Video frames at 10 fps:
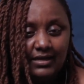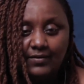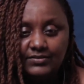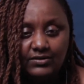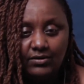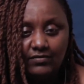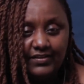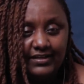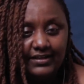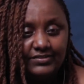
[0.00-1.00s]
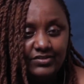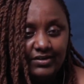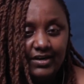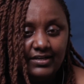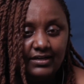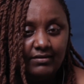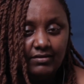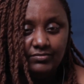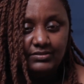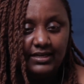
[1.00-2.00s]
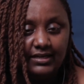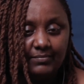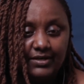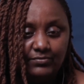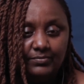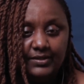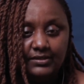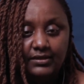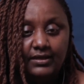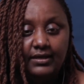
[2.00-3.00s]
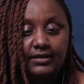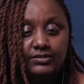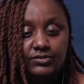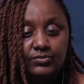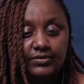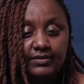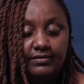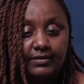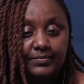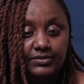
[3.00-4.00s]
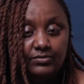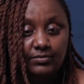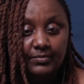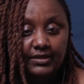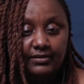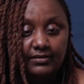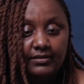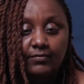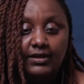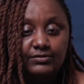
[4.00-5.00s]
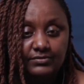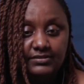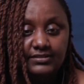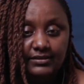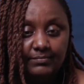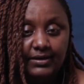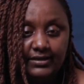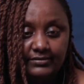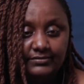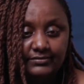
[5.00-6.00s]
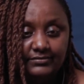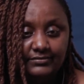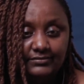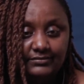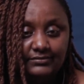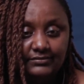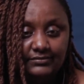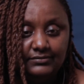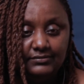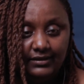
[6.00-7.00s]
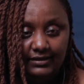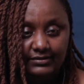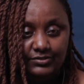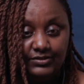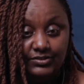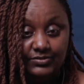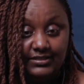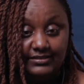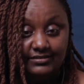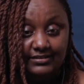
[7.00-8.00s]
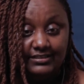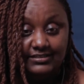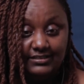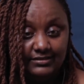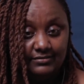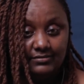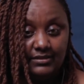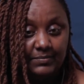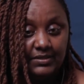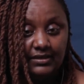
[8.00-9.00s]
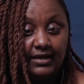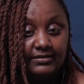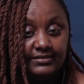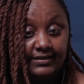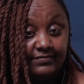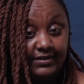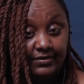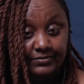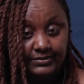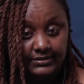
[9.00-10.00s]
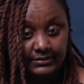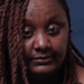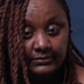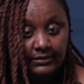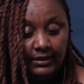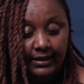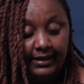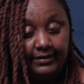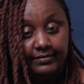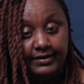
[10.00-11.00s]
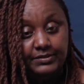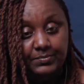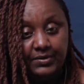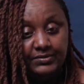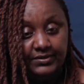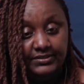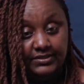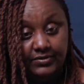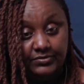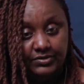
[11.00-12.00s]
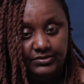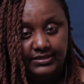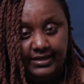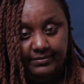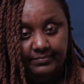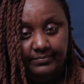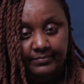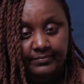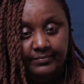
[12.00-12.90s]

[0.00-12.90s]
I was all over the country running around like a mad woman. So the therapist told me the world will still burn. And you need to start creating something, our self-care routines, and create boundaries around your time.